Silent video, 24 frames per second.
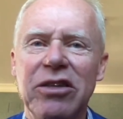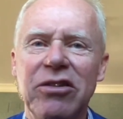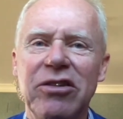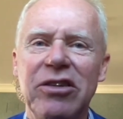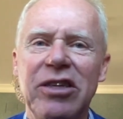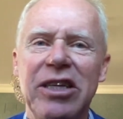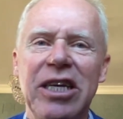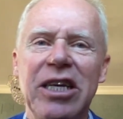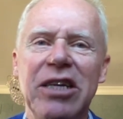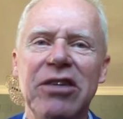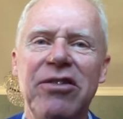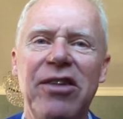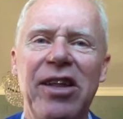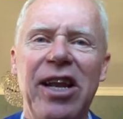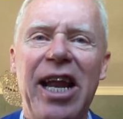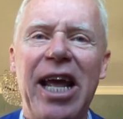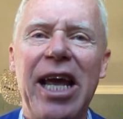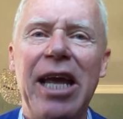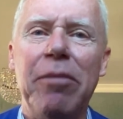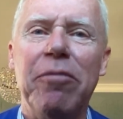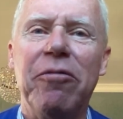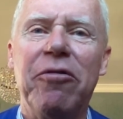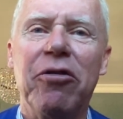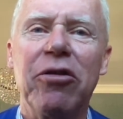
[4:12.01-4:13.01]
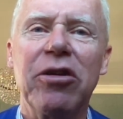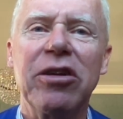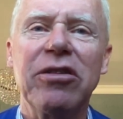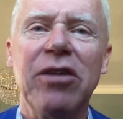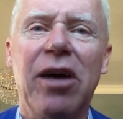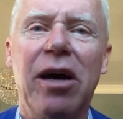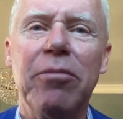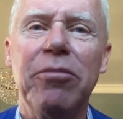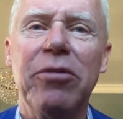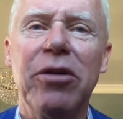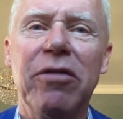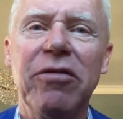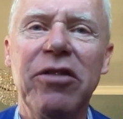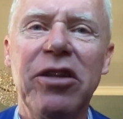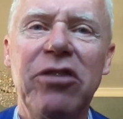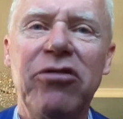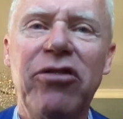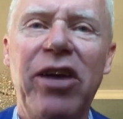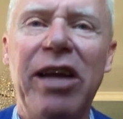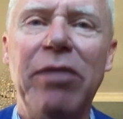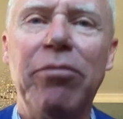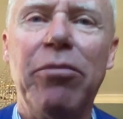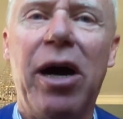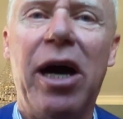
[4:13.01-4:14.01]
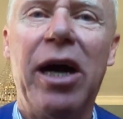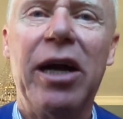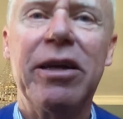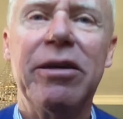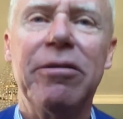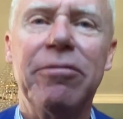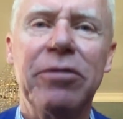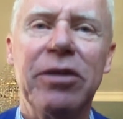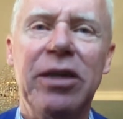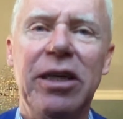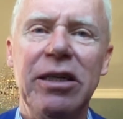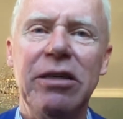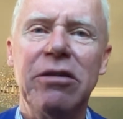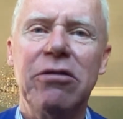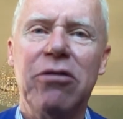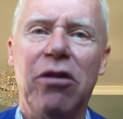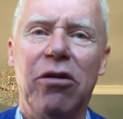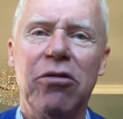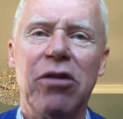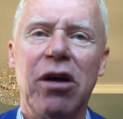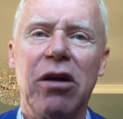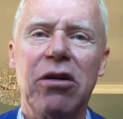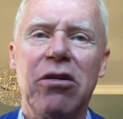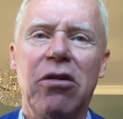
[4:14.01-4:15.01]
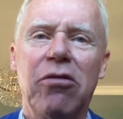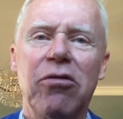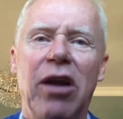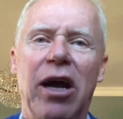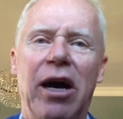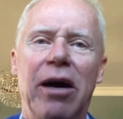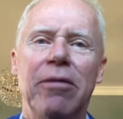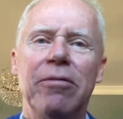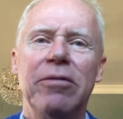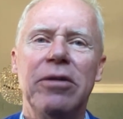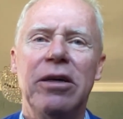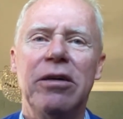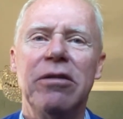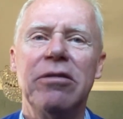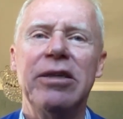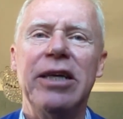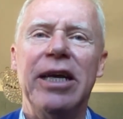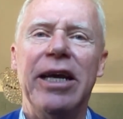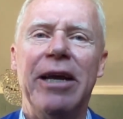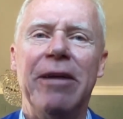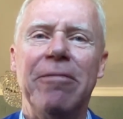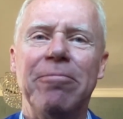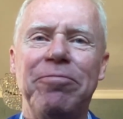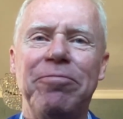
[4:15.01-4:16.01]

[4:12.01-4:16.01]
here's the name, for example, of the trademark, okay? Coca-Cola. Okay.